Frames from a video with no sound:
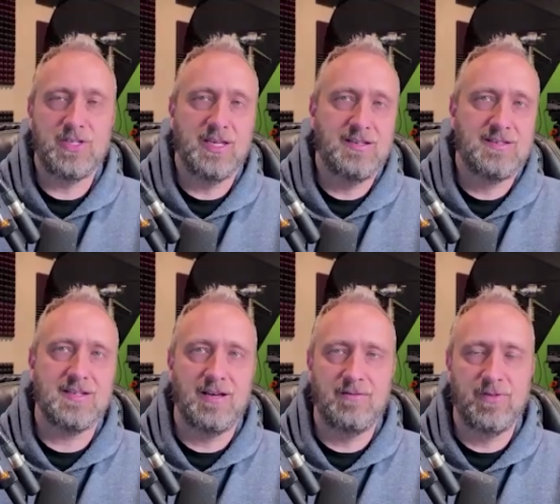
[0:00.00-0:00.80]
see the hidden
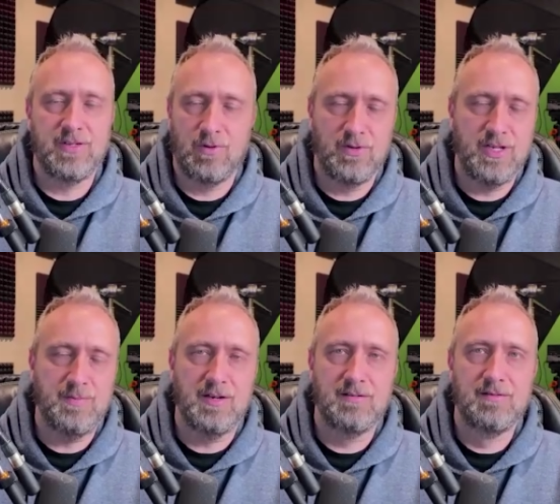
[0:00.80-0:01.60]
stuff, this won't
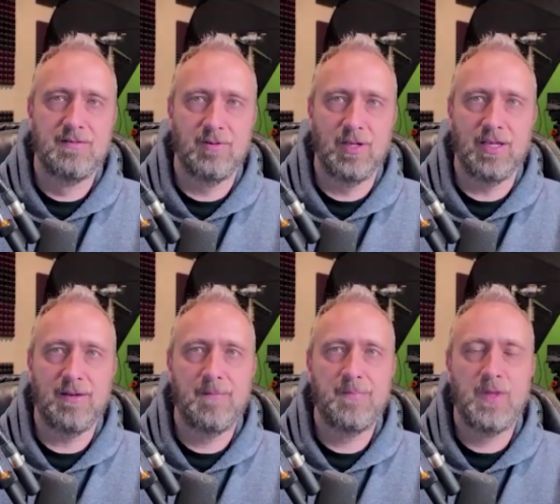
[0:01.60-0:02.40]
deepen,
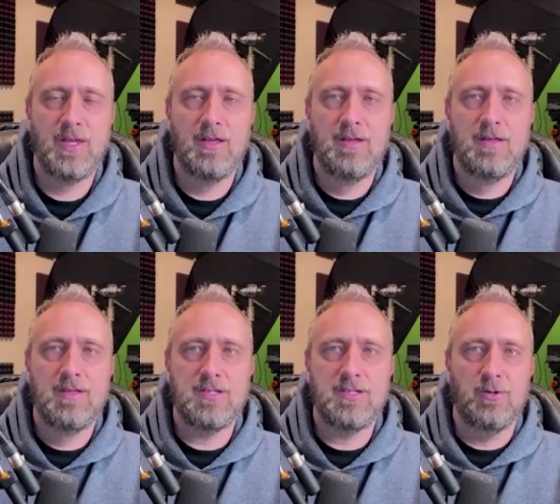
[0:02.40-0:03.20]
really.
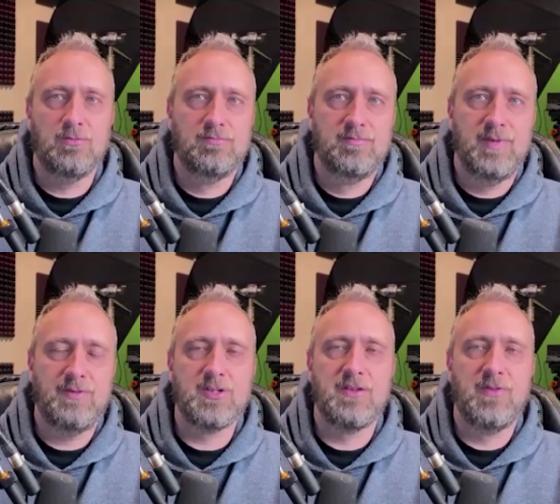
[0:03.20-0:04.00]
So if
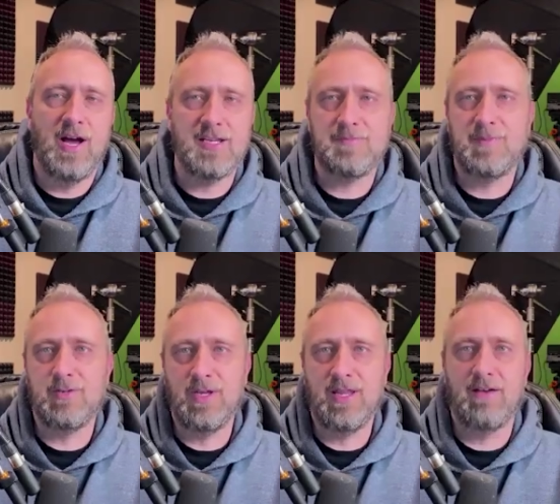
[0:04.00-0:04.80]
there's advice
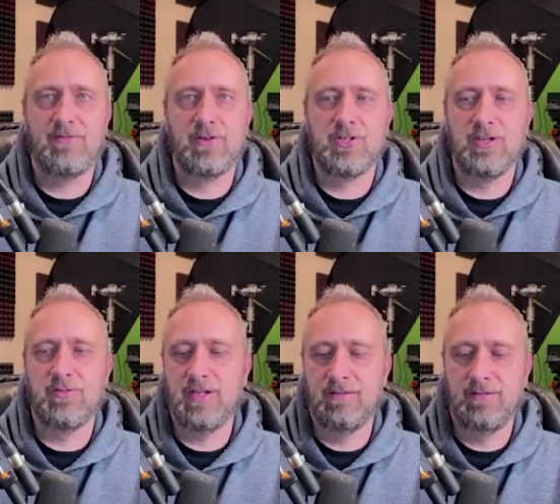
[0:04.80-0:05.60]
between that first
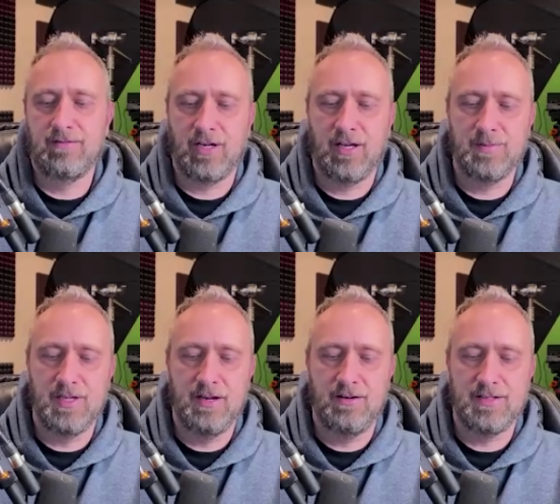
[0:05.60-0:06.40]
shift and what comes
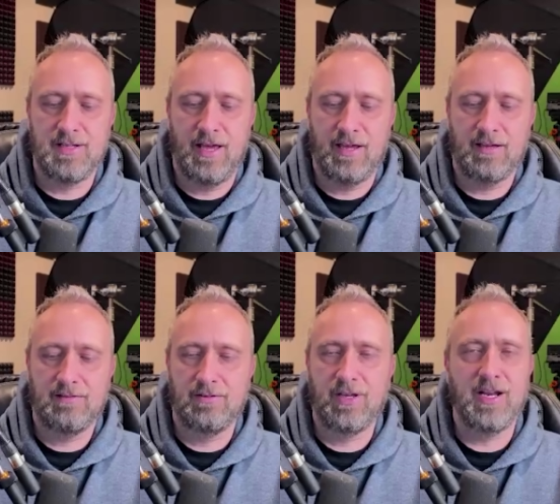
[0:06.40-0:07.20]
later, it's like,
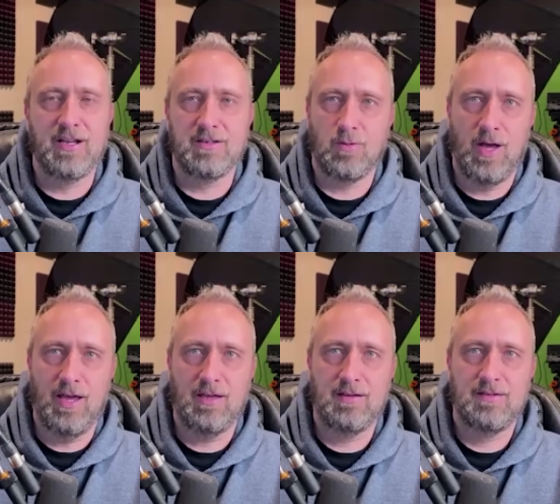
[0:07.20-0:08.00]
don't get in its
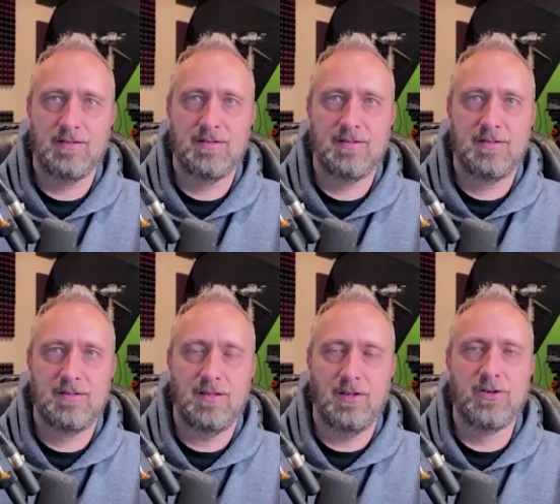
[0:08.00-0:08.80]
way.
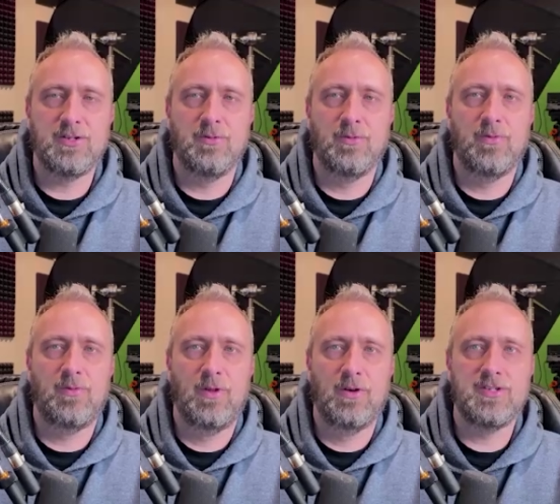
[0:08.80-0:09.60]
Learn to
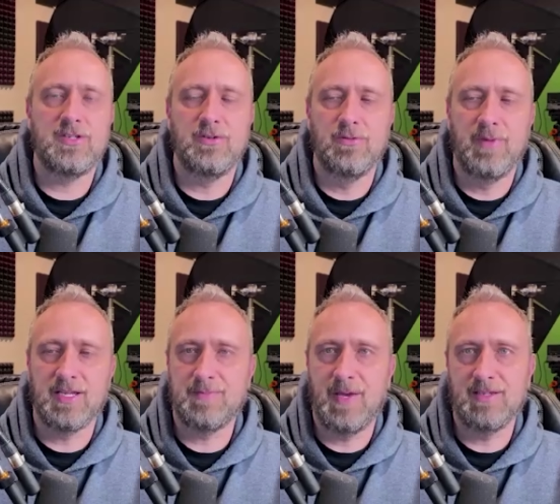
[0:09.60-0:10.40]

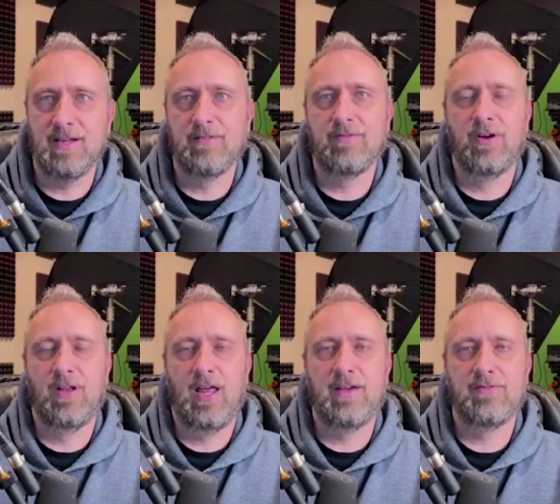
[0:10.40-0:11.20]
make space in it for your
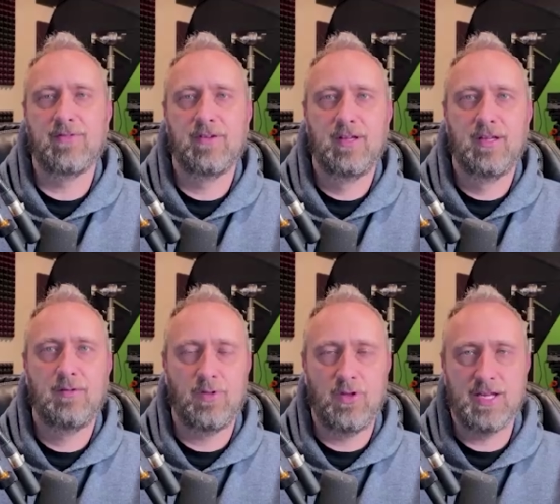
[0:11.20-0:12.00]
life,
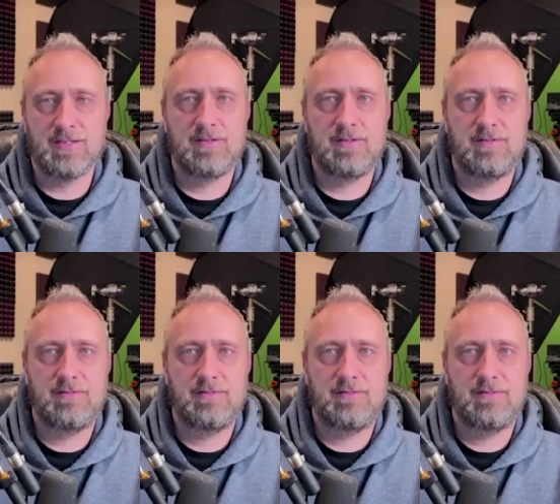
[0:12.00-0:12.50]
whether that's